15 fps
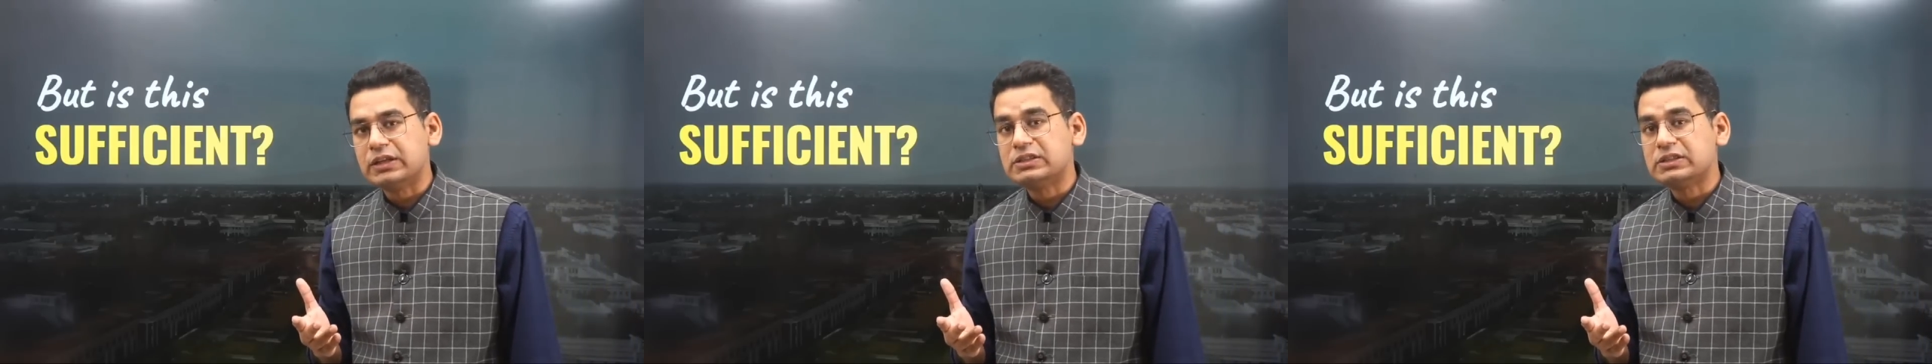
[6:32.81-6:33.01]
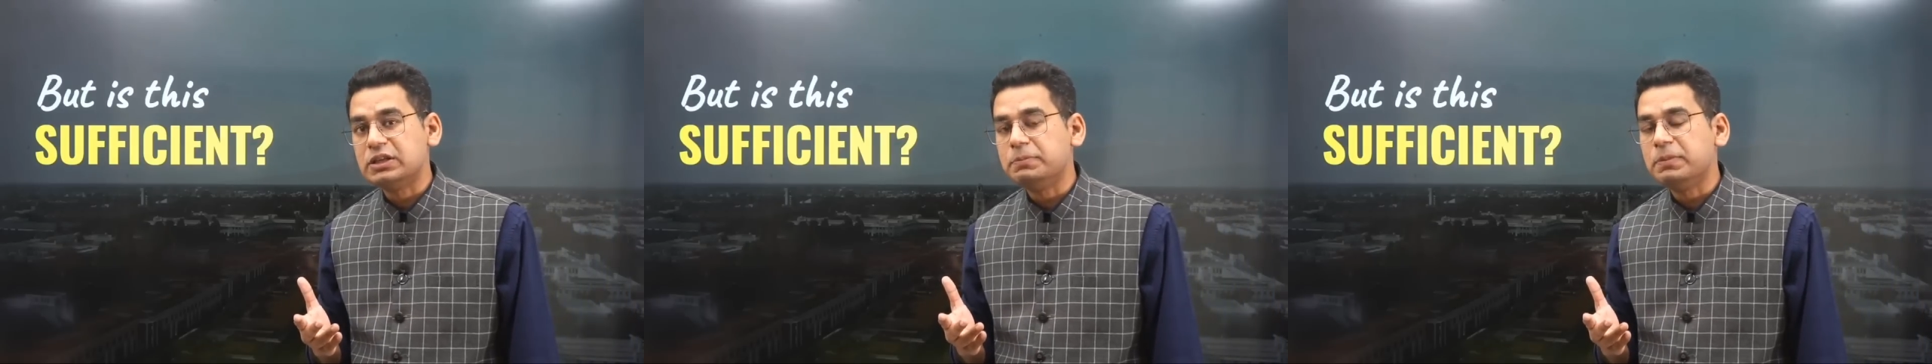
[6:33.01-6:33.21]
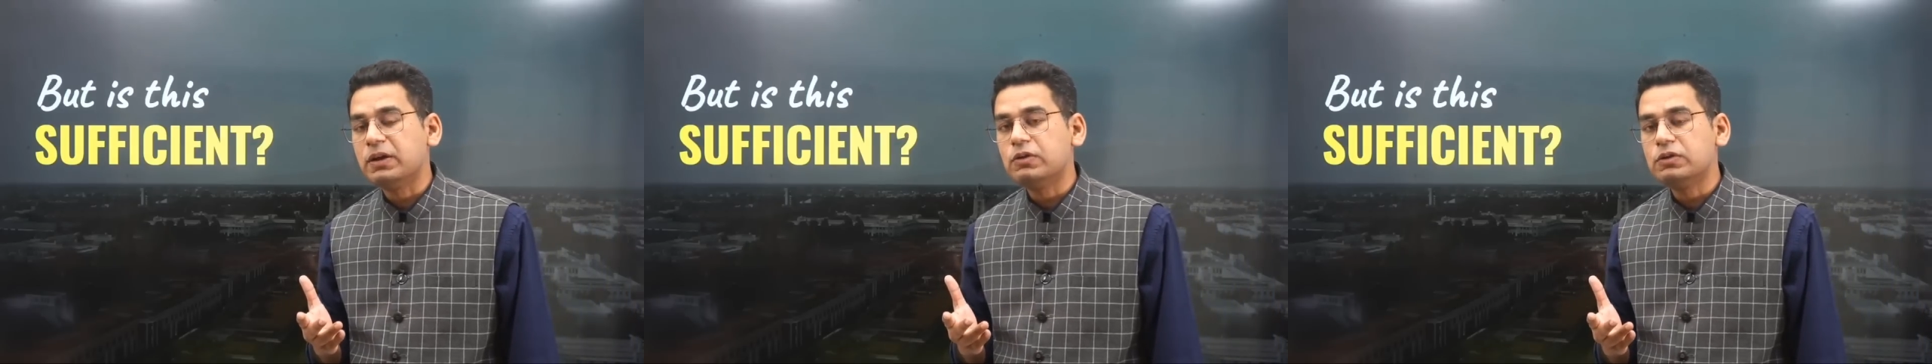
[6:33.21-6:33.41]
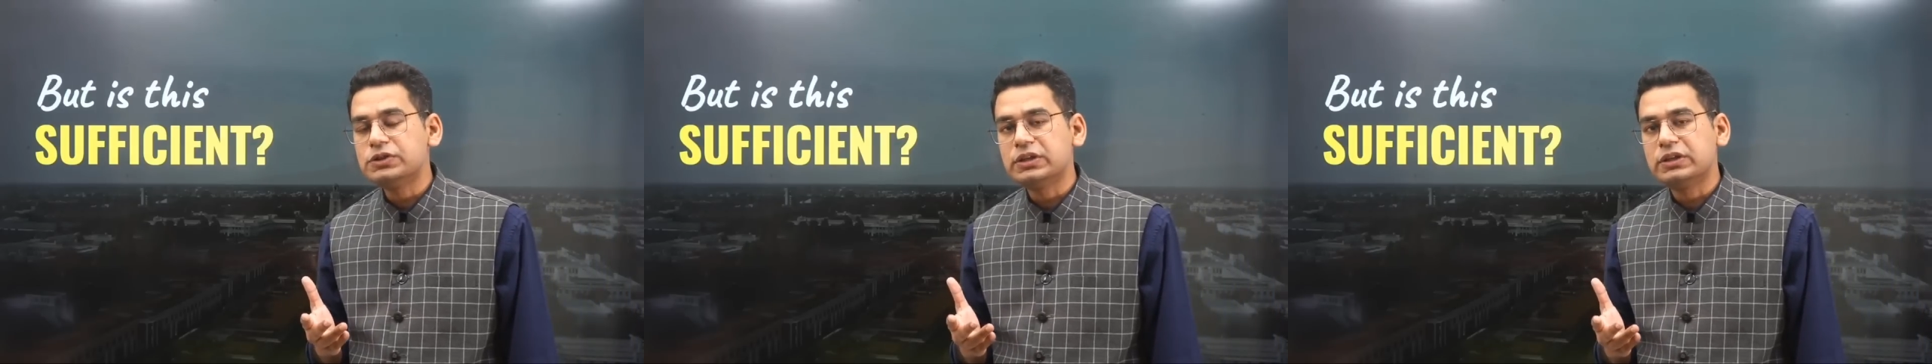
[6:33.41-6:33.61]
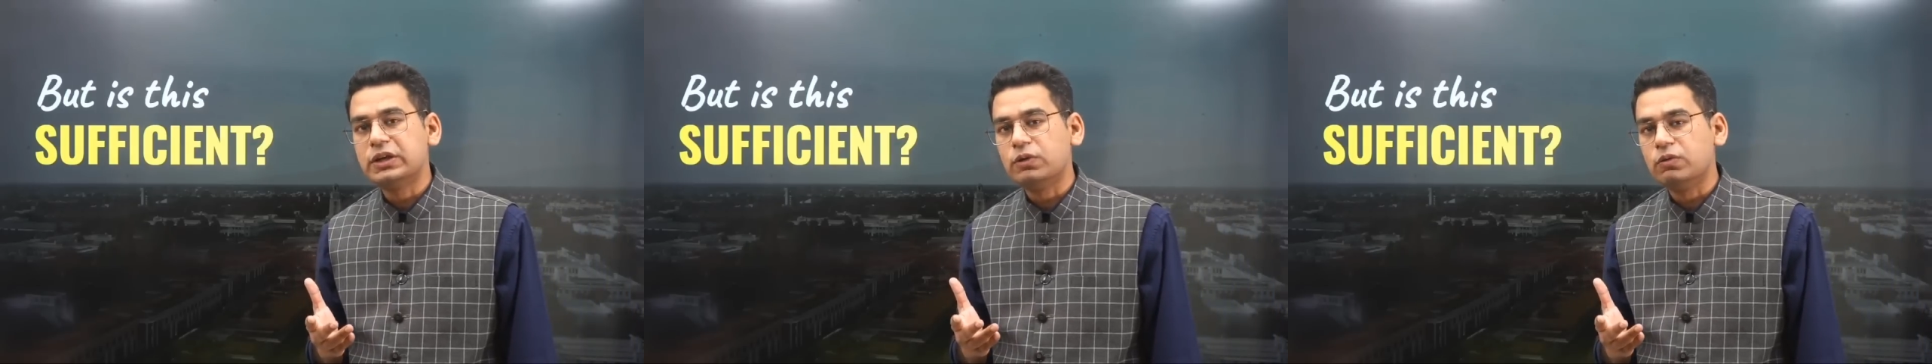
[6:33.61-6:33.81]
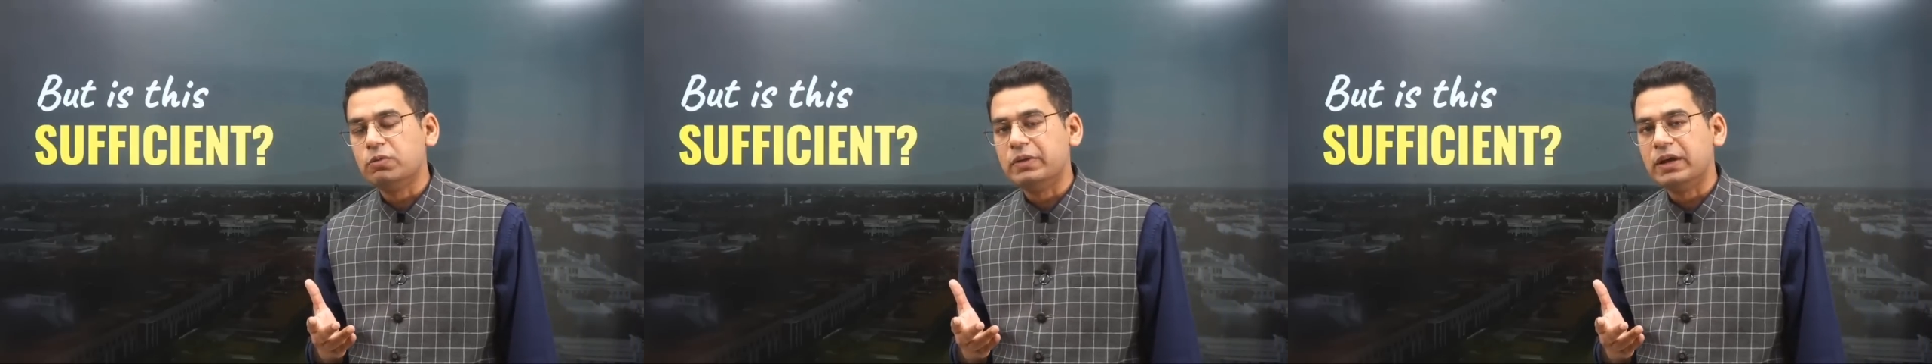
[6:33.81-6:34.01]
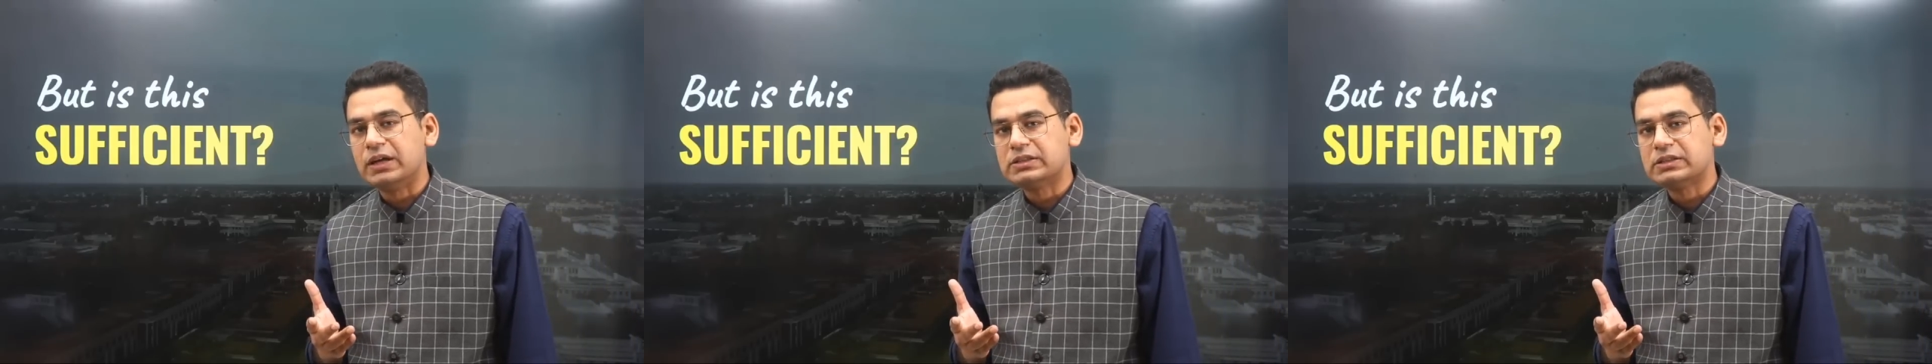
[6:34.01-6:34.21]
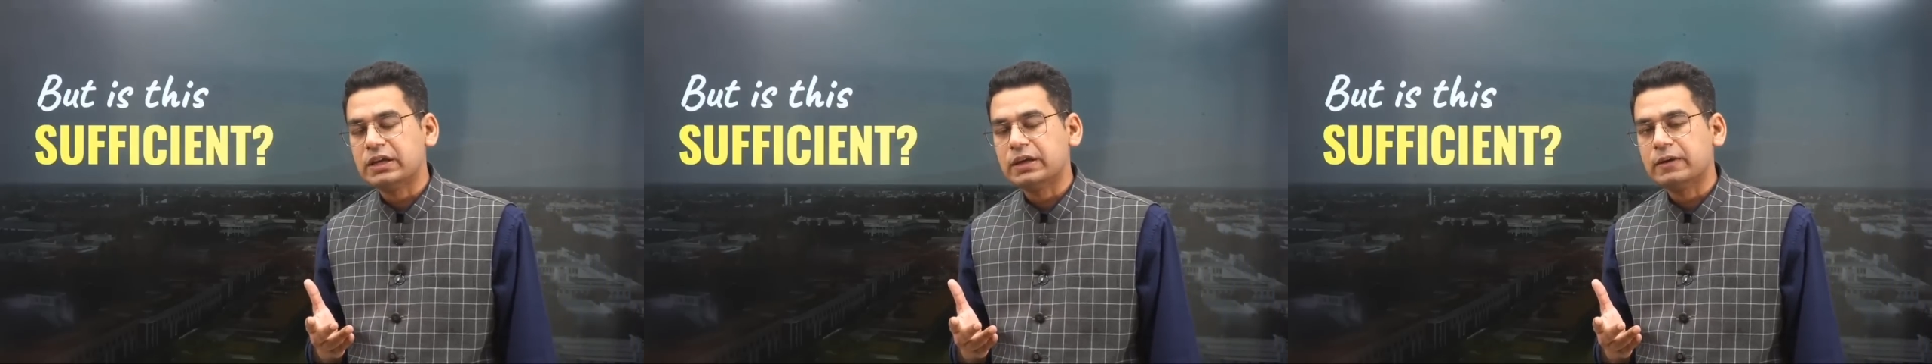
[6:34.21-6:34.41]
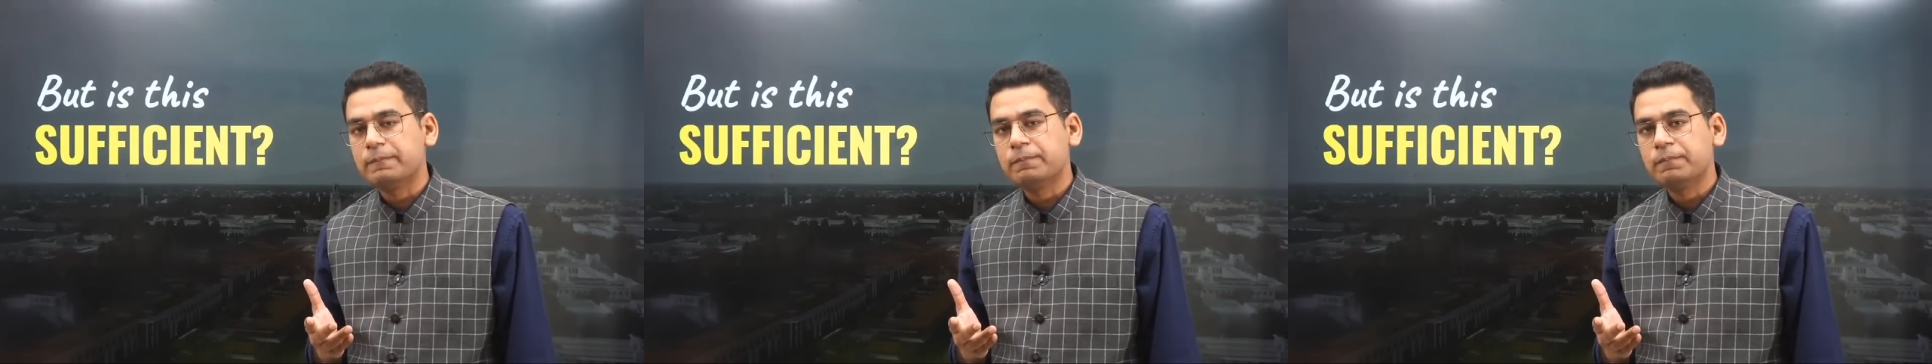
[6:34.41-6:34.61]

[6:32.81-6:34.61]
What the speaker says: That's the big question that you will be asking.